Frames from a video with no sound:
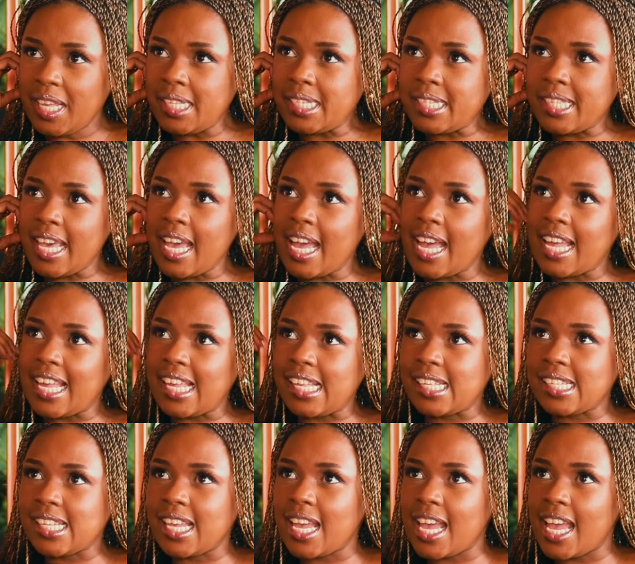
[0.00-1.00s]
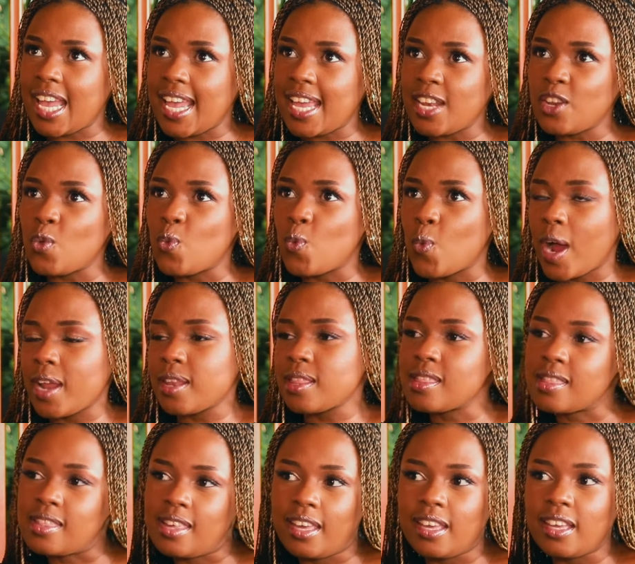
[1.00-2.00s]
Is there any one
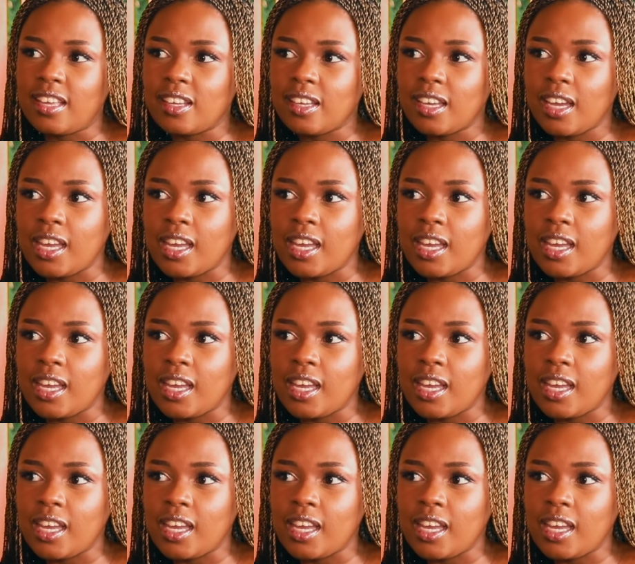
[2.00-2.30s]
thing?